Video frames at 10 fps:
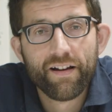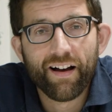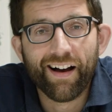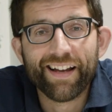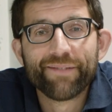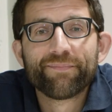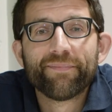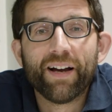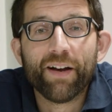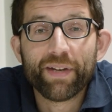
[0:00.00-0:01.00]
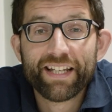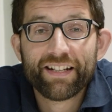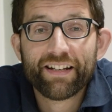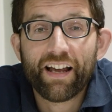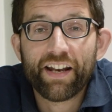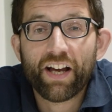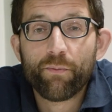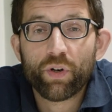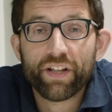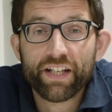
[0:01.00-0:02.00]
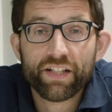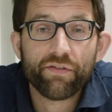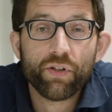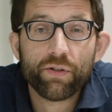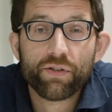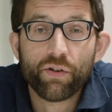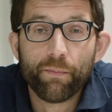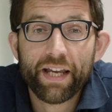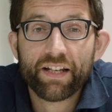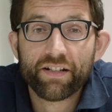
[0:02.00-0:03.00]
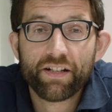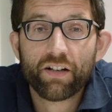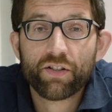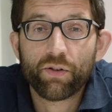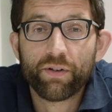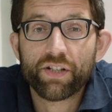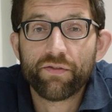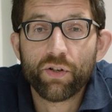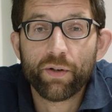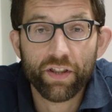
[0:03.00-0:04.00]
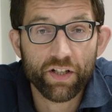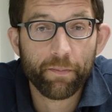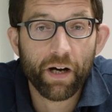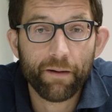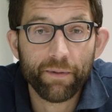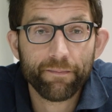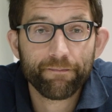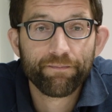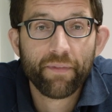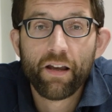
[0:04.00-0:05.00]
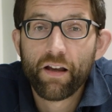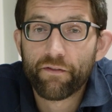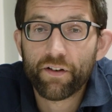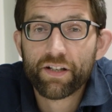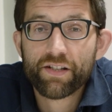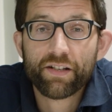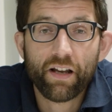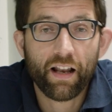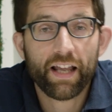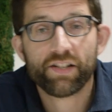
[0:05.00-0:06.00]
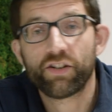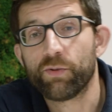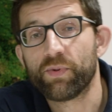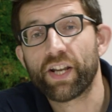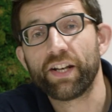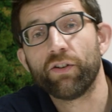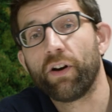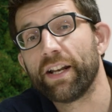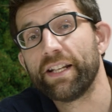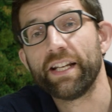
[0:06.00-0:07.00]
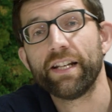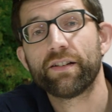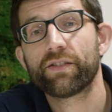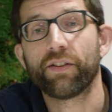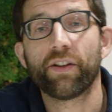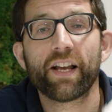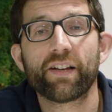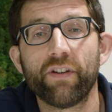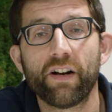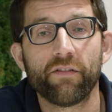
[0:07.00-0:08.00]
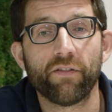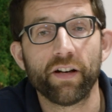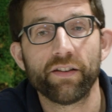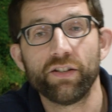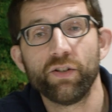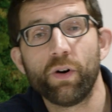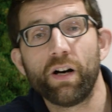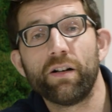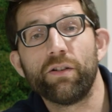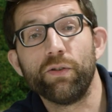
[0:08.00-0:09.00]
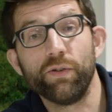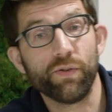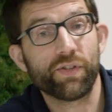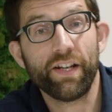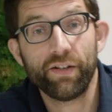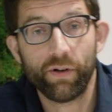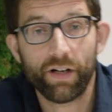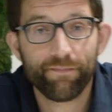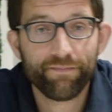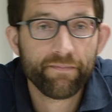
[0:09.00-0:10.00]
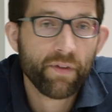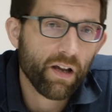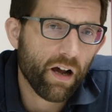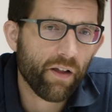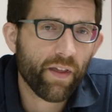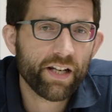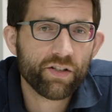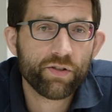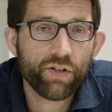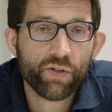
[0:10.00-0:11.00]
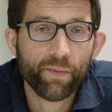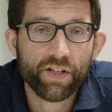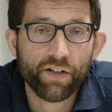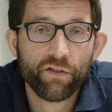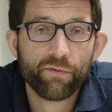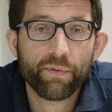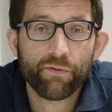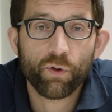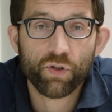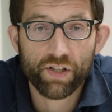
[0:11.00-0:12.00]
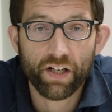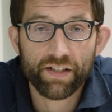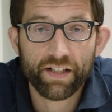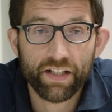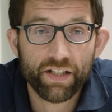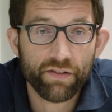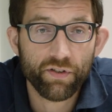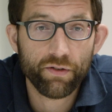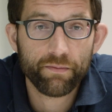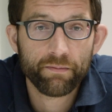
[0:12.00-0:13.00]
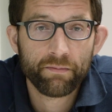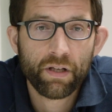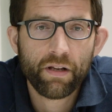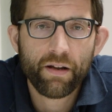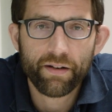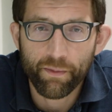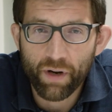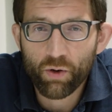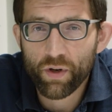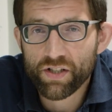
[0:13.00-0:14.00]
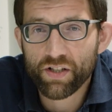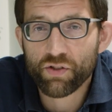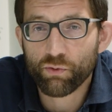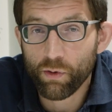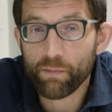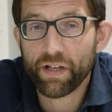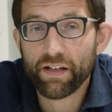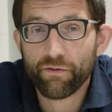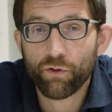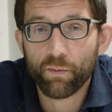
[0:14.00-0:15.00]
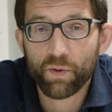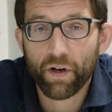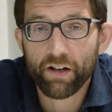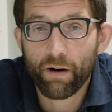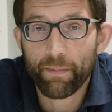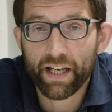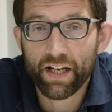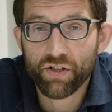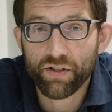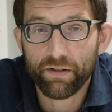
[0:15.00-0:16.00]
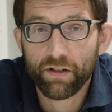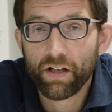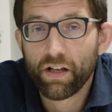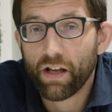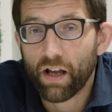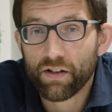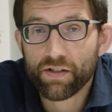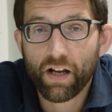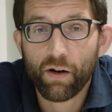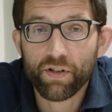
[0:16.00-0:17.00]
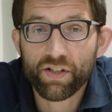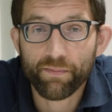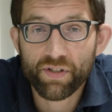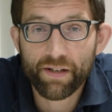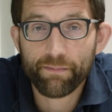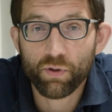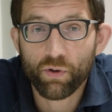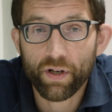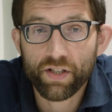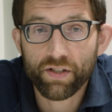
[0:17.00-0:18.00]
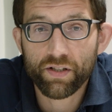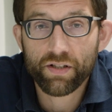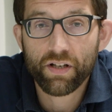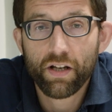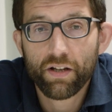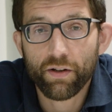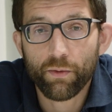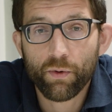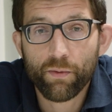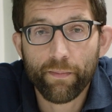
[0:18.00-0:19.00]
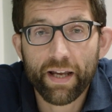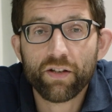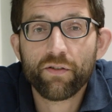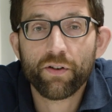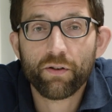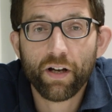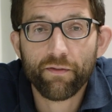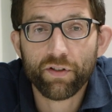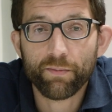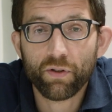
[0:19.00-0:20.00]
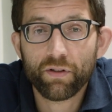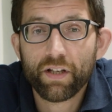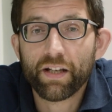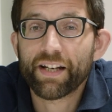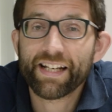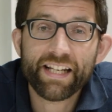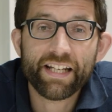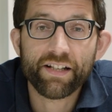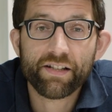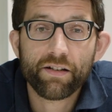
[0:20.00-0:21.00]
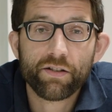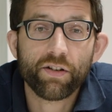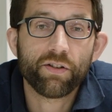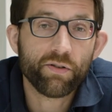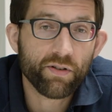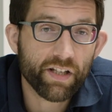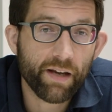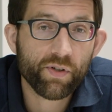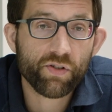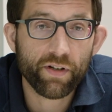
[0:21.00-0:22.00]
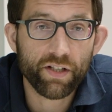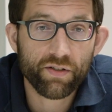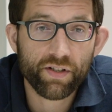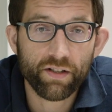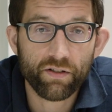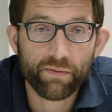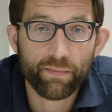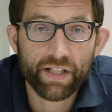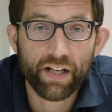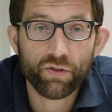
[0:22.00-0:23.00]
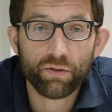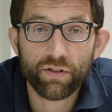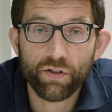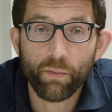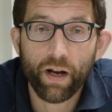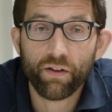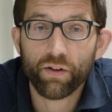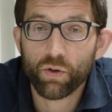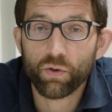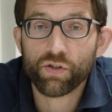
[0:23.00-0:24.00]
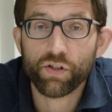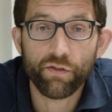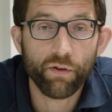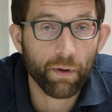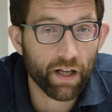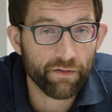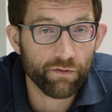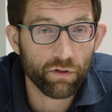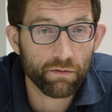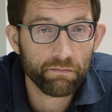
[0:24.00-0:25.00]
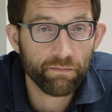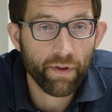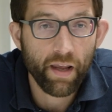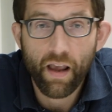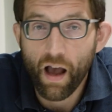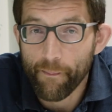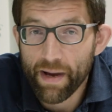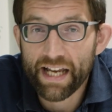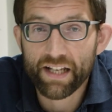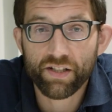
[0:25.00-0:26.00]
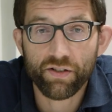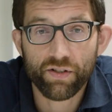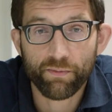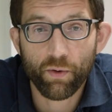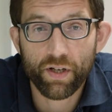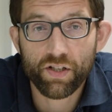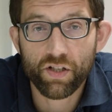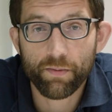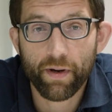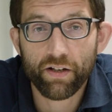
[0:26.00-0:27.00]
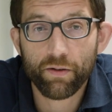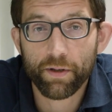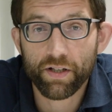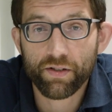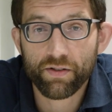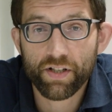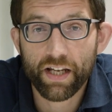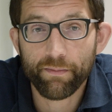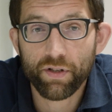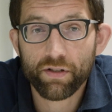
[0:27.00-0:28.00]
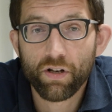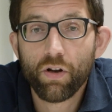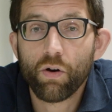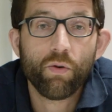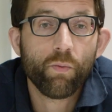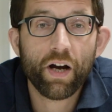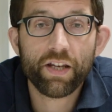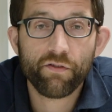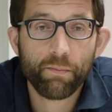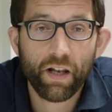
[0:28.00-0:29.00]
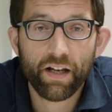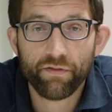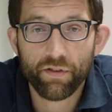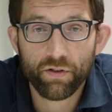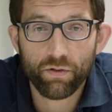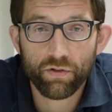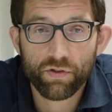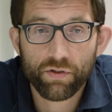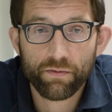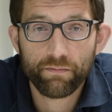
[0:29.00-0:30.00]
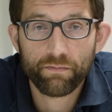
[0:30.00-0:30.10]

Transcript: Hi, I'm Ian and I'm one of the interviewers who may conduct your interview in the department. First, I'll ask you to present your ID so that I verify that you are who you say you are. I'll then introduce myself before starting the interview. Now, my questions will all be informed by your application. I'll start with some simple questions that will make you feel comfortable and at ease so that you can demonstrate your skills and potential to do well on the course that you've applied for. I may ask you some questions about your personal statement or why you've applied for the course.